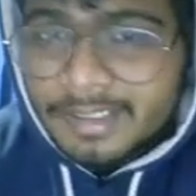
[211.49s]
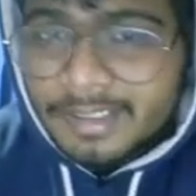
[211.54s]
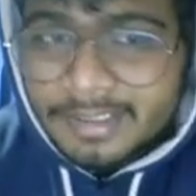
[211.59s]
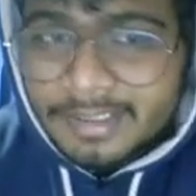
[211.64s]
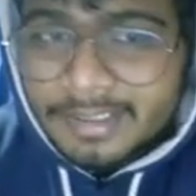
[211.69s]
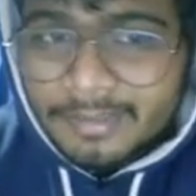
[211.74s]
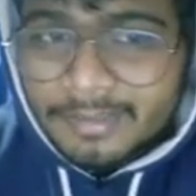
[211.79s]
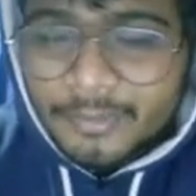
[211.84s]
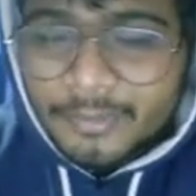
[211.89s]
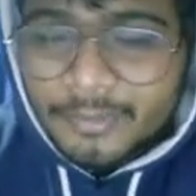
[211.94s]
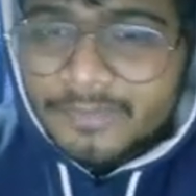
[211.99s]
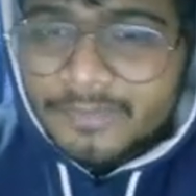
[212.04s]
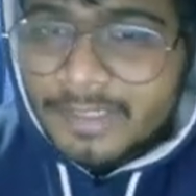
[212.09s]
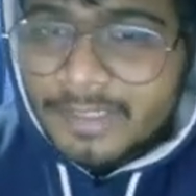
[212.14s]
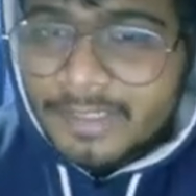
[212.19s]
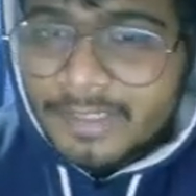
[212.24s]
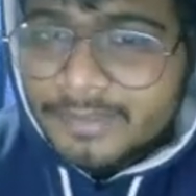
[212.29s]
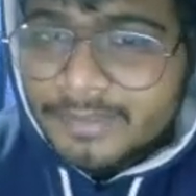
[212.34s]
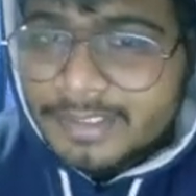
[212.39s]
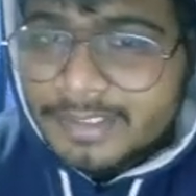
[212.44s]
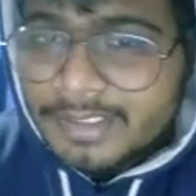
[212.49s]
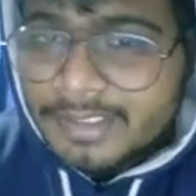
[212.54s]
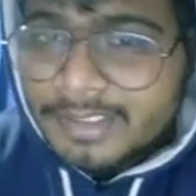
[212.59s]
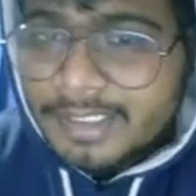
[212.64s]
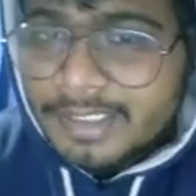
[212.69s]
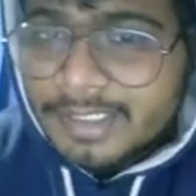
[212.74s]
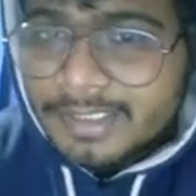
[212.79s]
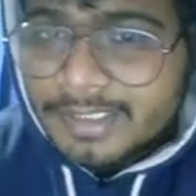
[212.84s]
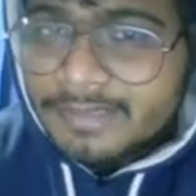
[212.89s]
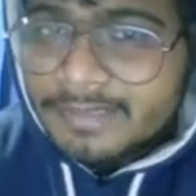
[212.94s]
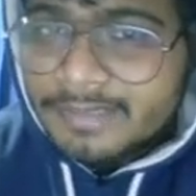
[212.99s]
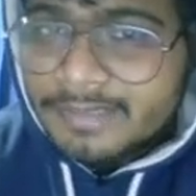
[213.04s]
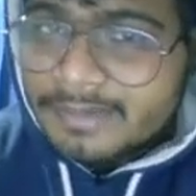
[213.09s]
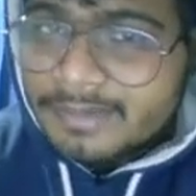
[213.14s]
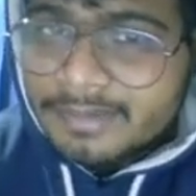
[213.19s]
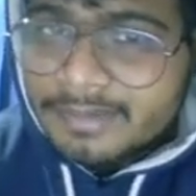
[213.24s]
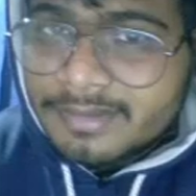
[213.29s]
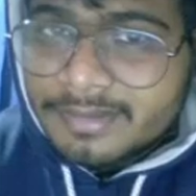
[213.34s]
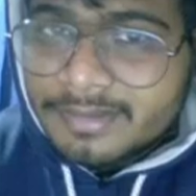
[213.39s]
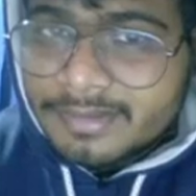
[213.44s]
whose value is getting
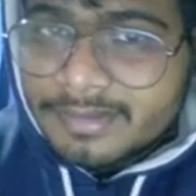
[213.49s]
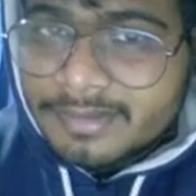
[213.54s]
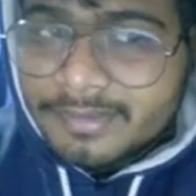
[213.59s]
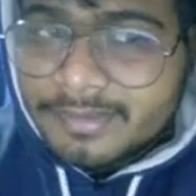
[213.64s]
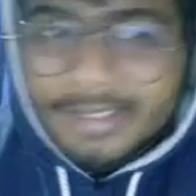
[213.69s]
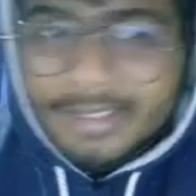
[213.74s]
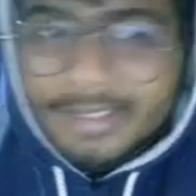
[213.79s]
to 10.